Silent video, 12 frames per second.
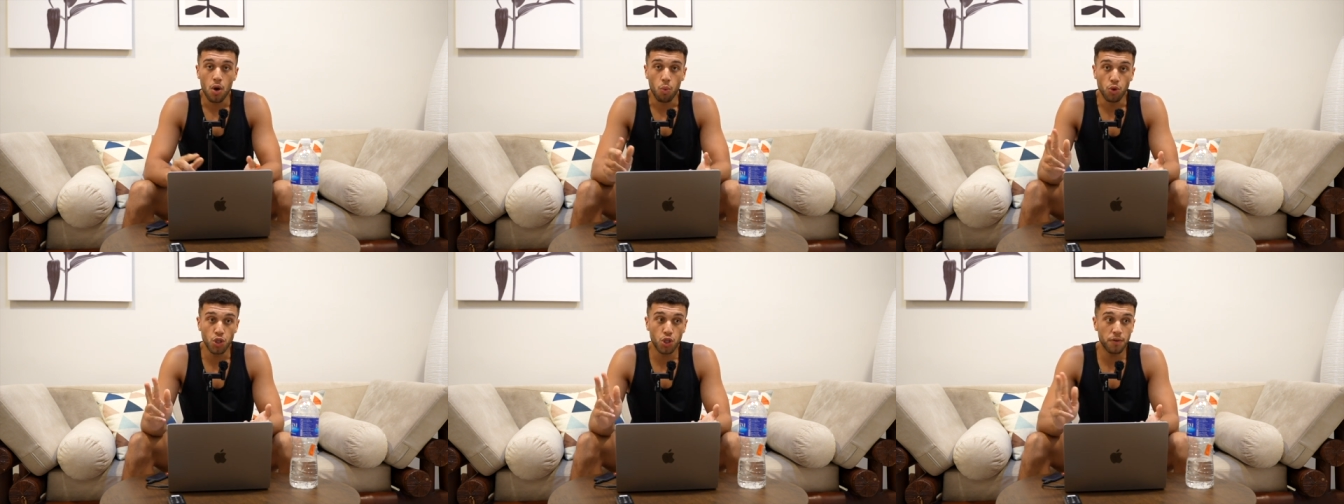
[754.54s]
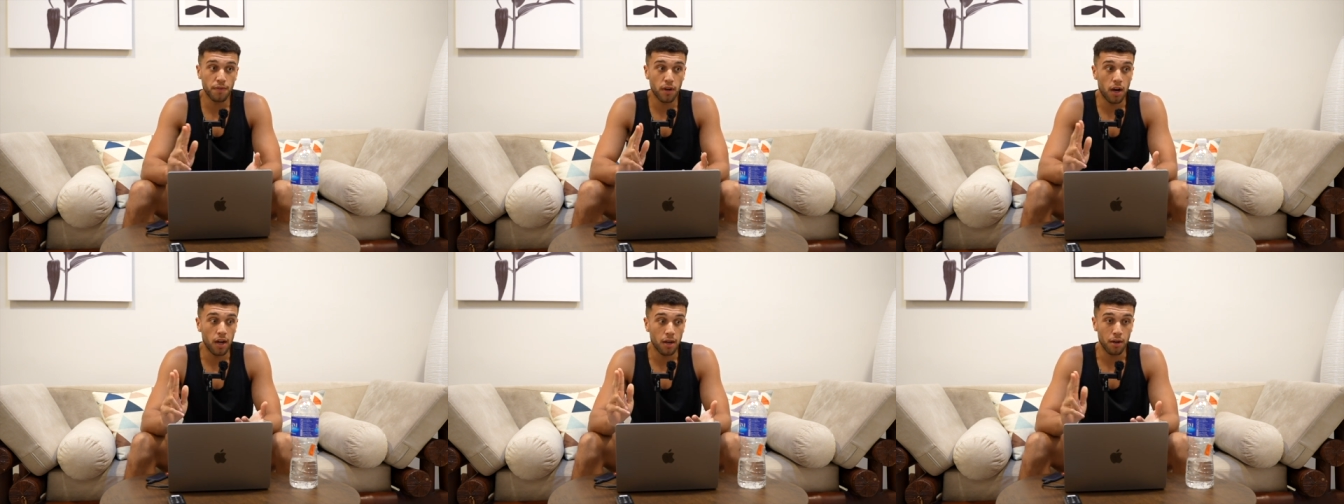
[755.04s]
once you've
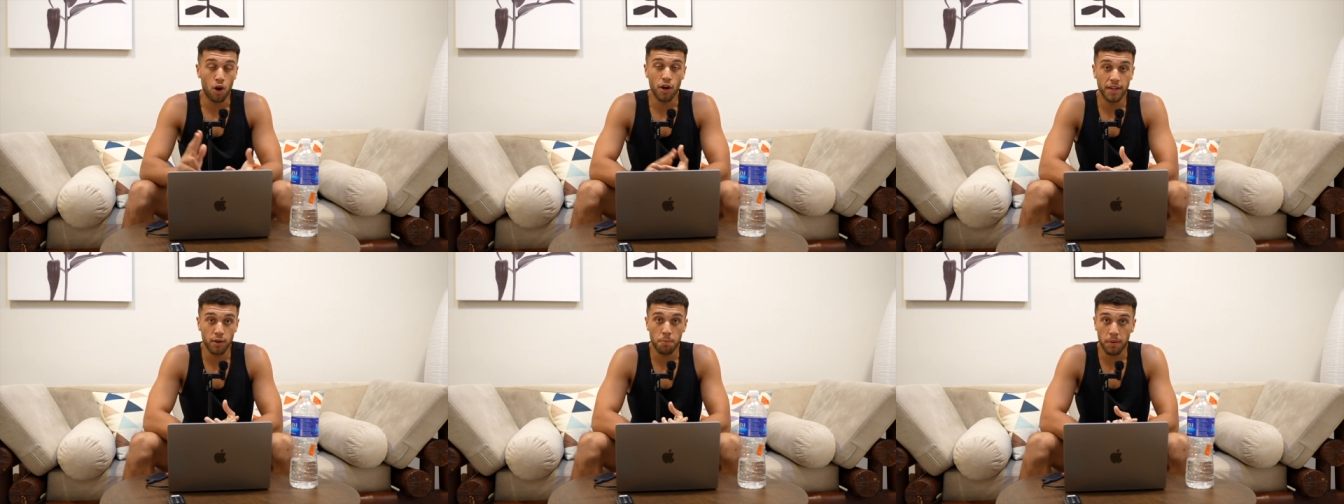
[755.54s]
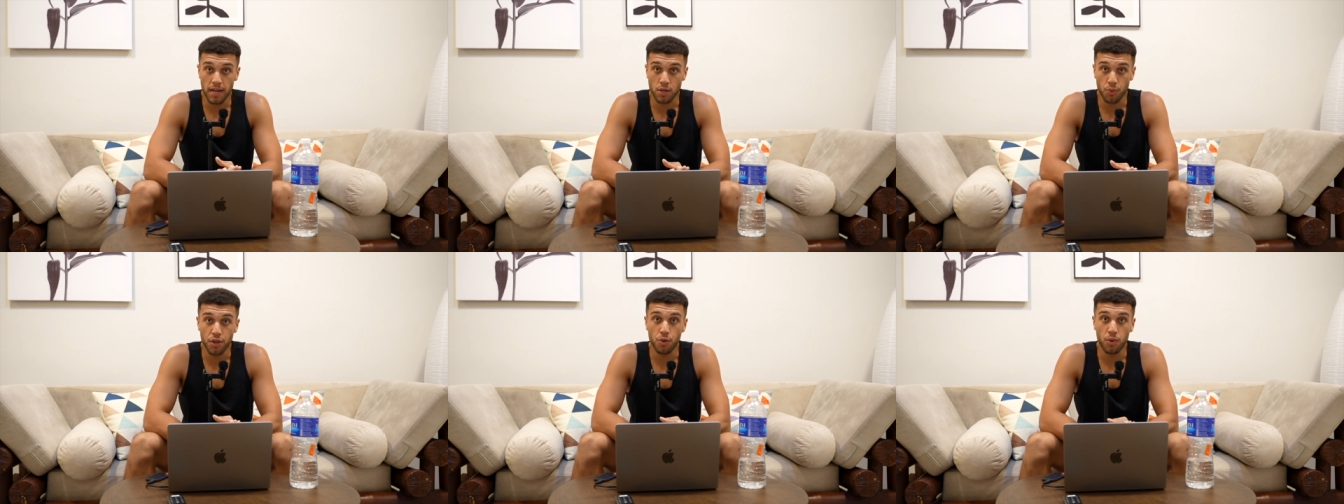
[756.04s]
got an ideal place
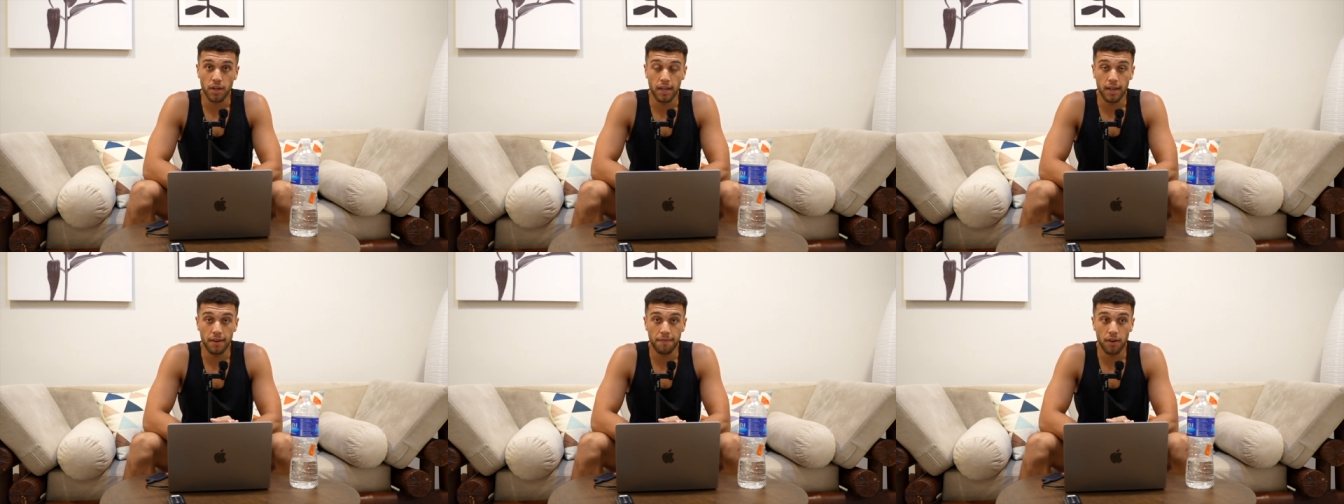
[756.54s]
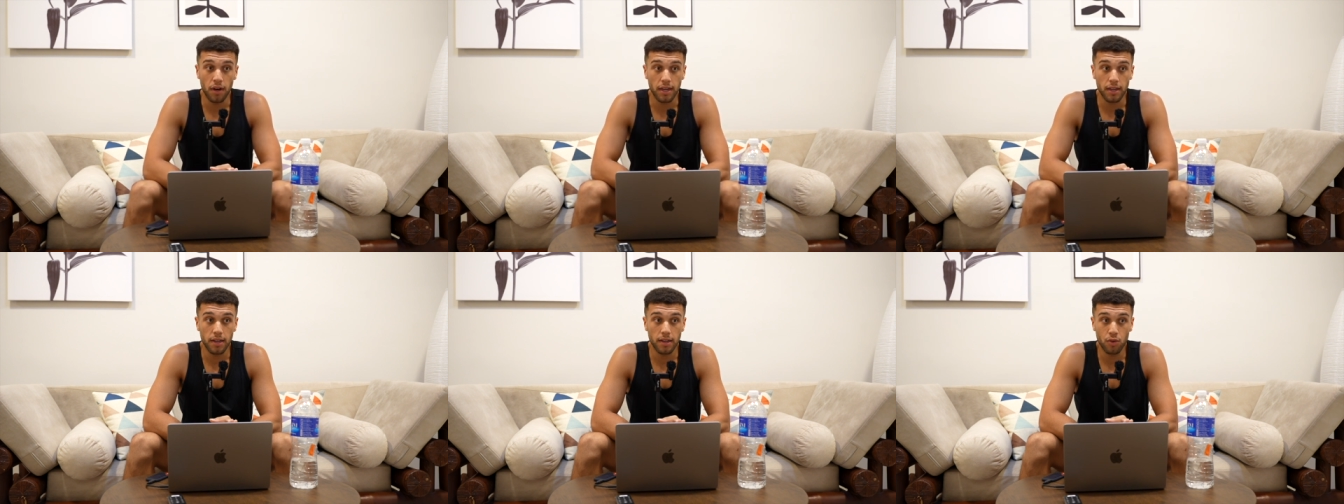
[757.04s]
where you want to live,
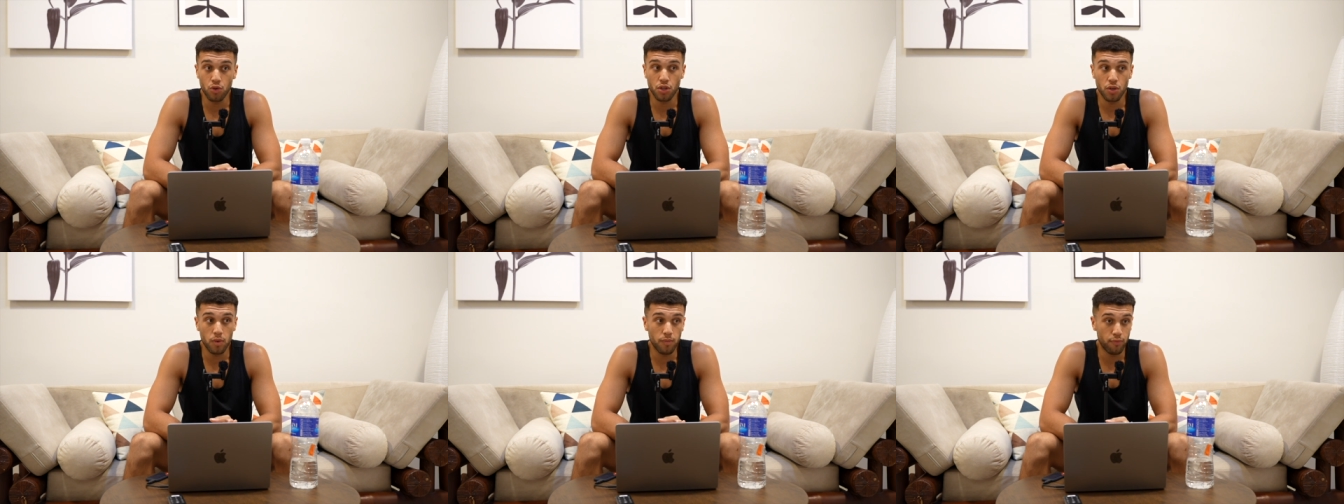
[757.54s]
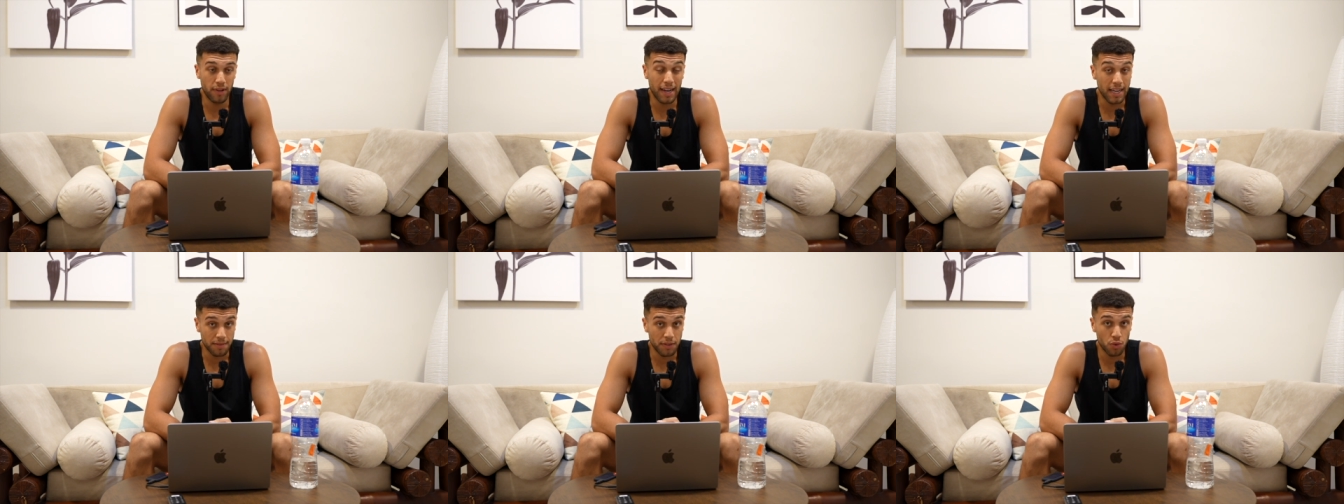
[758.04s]
like because the
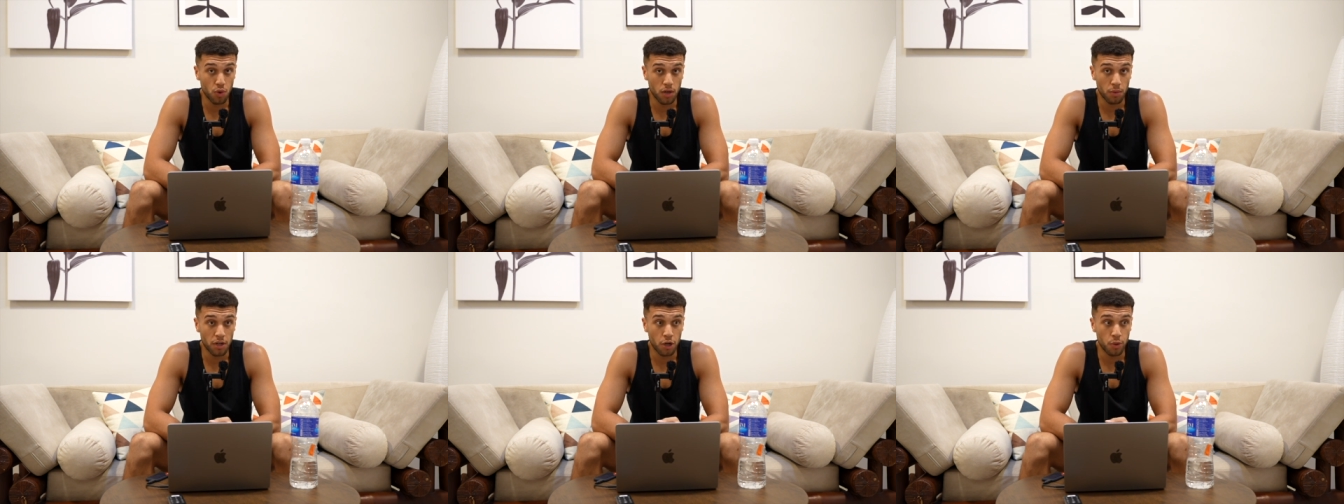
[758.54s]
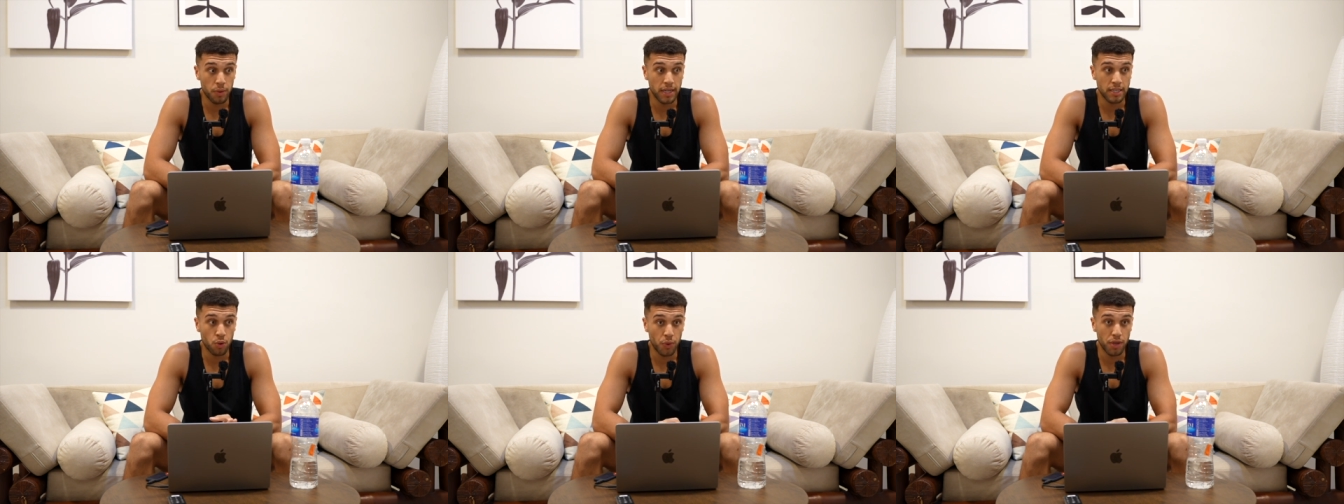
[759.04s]
last thing you're going to want to do
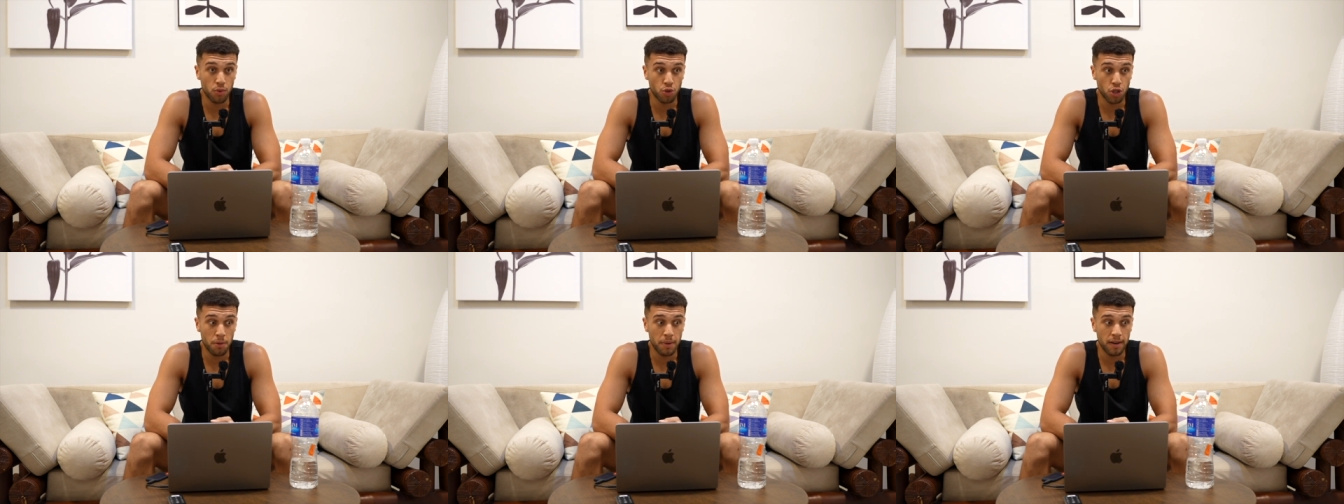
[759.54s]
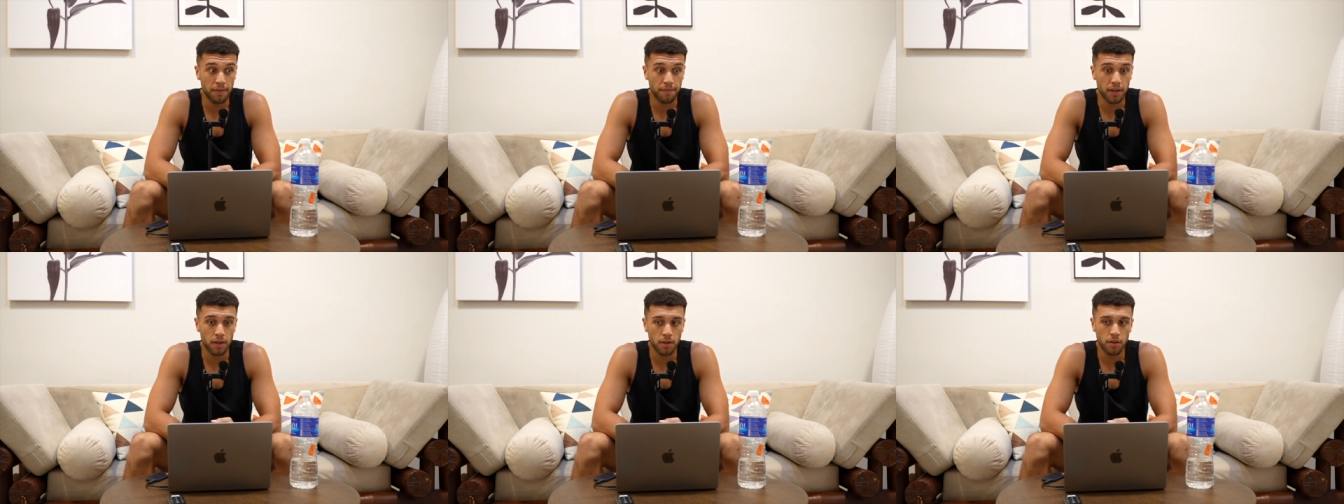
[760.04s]
is quit your job and then
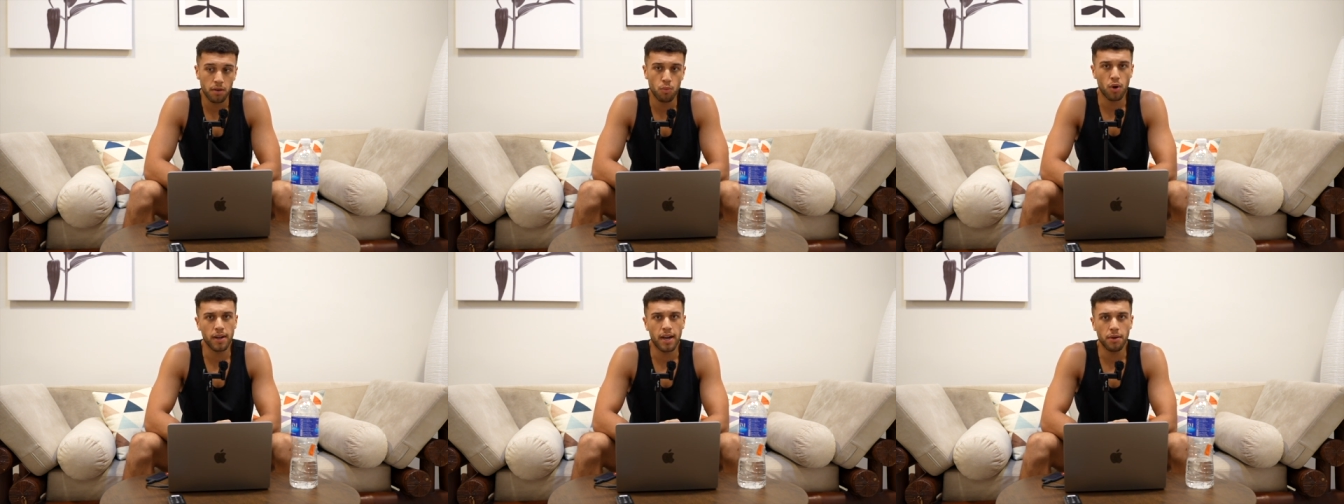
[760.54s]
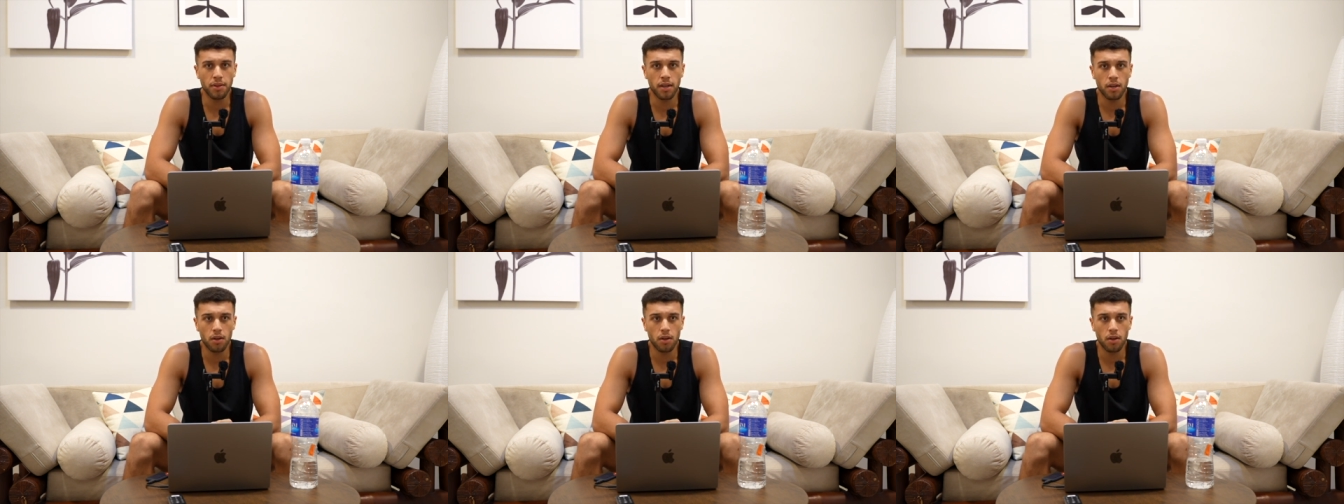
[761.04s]
think, what now then?